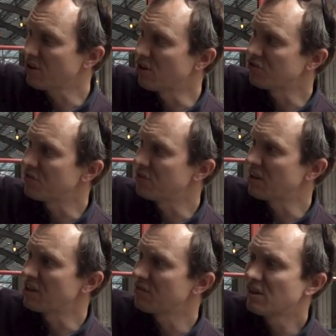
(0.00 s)
Because if you
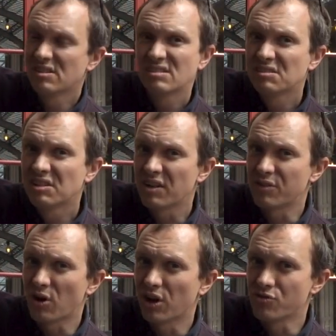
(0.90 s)
think, if
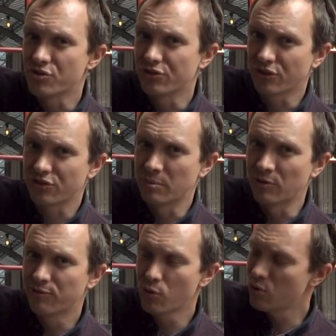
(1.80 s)
If you've got
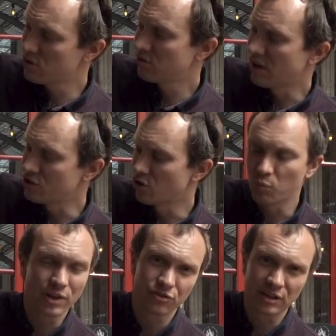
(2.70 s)
160mm fork and you're
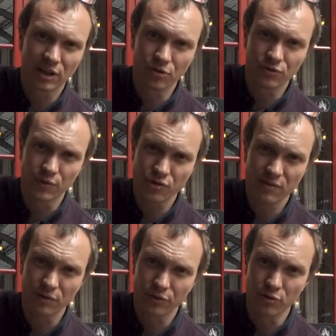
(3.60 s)
not wasting loads of your
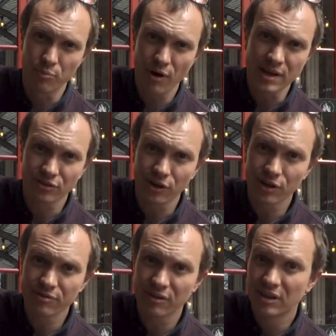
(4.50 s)
travel through brake
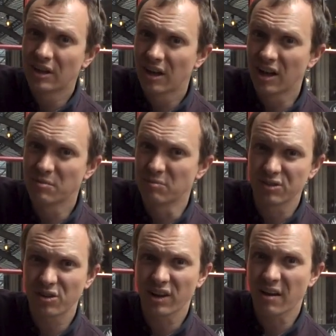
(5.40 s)
dive,
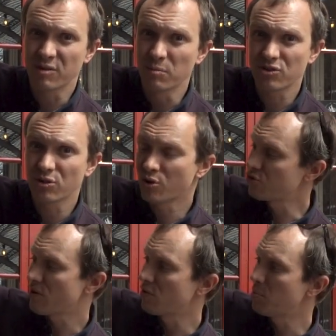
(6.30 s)
it's like having a much longer
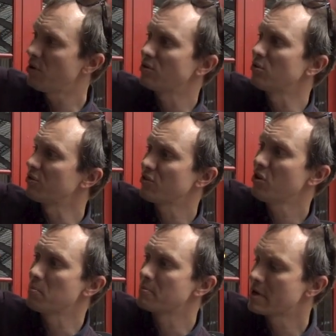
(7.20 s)
travel bike all the
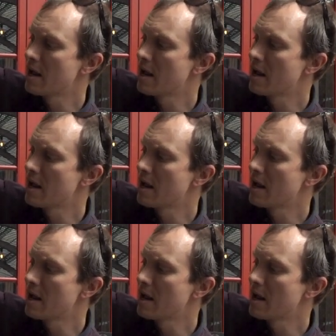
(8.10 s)
time.